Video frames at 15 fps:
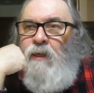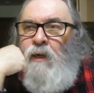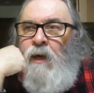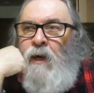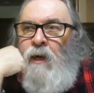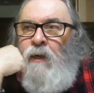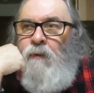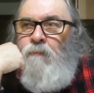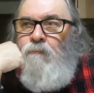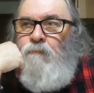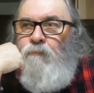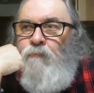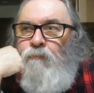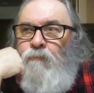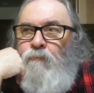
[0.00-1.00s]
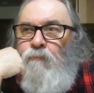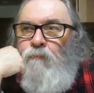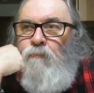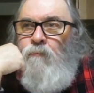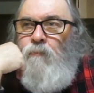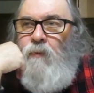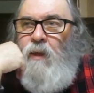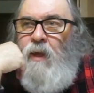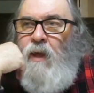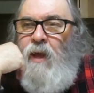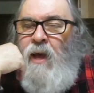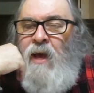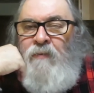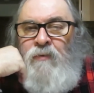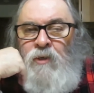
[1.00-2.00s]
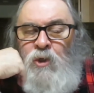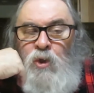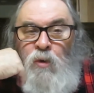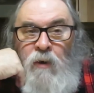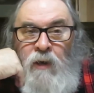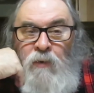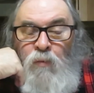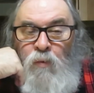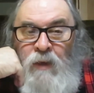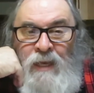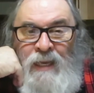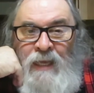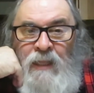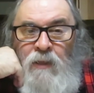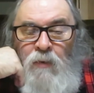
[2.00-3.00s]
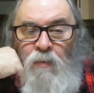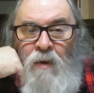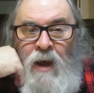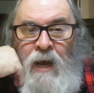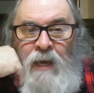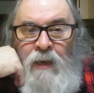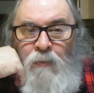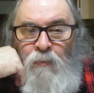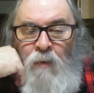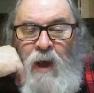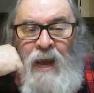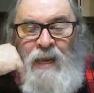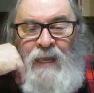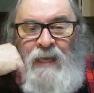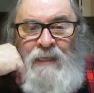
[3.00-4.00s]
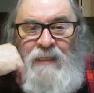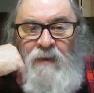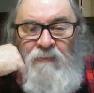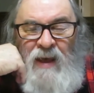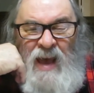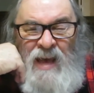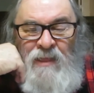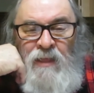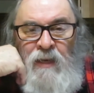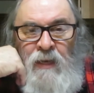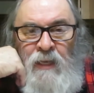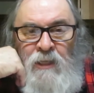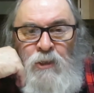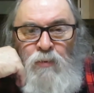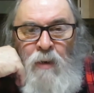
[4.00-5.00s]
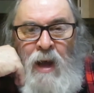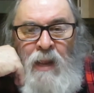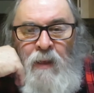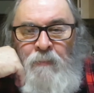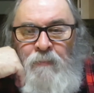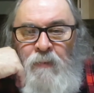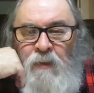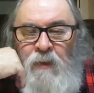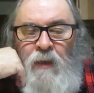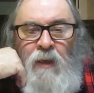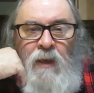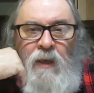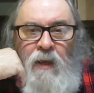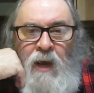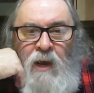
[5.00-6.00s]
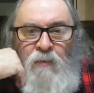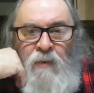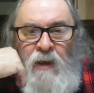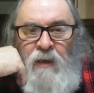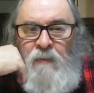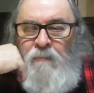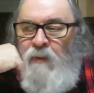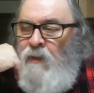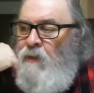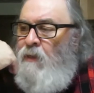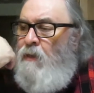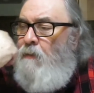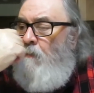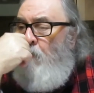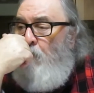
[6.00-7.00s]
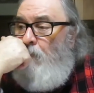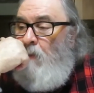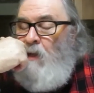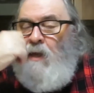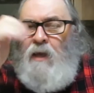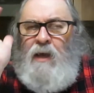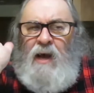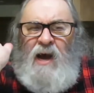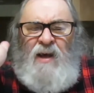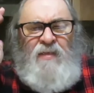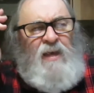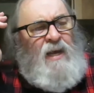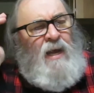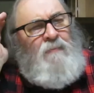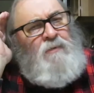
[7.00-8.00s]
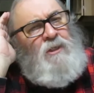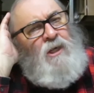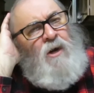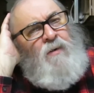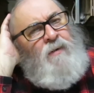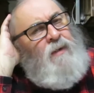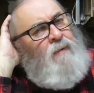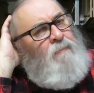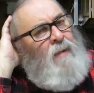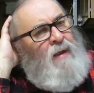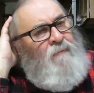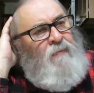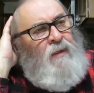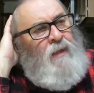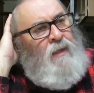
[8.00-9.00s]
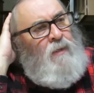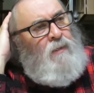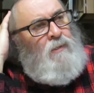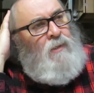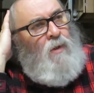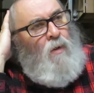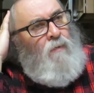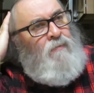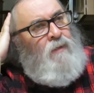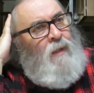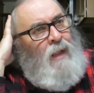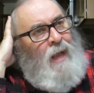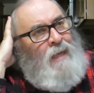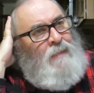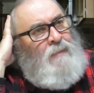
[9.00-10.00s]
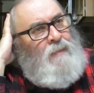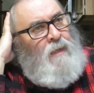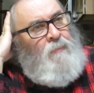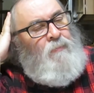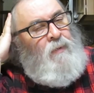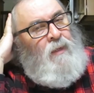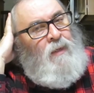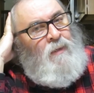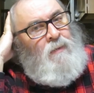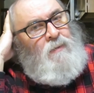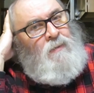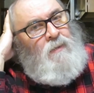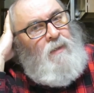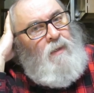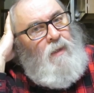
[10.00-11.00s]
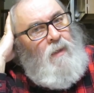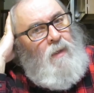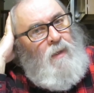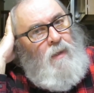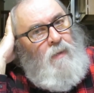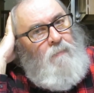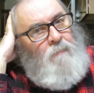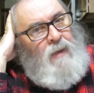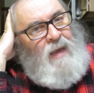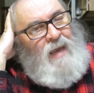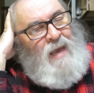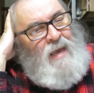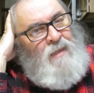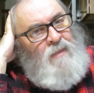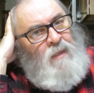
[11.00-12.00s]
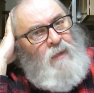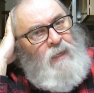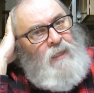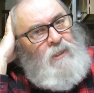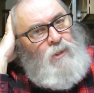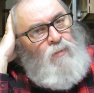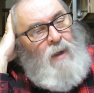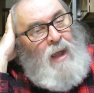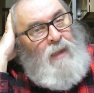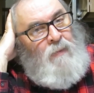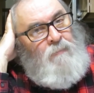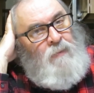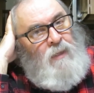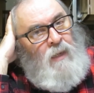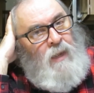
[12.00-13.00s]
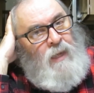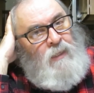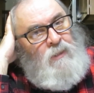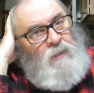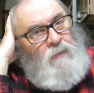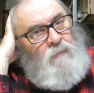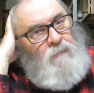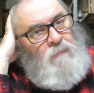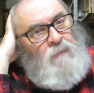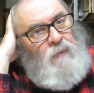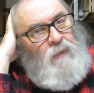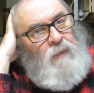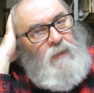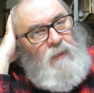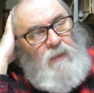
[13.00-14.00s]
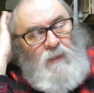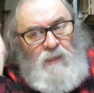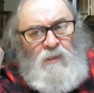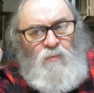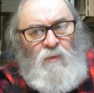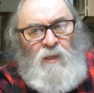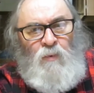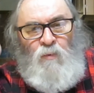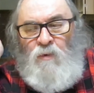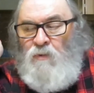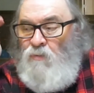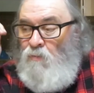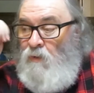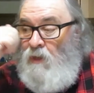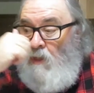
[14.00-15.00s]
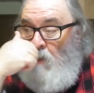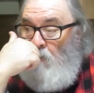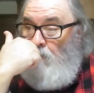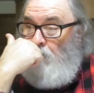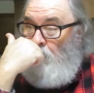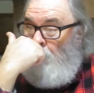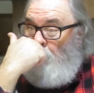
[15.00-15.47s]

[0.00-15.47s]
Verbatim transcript: uh, have enjoyed reading the writings of Anthony Trollope. I recommend him. I think I've shown in my videos over the last couple years my Anthony Trollope collection. He's really worth reading.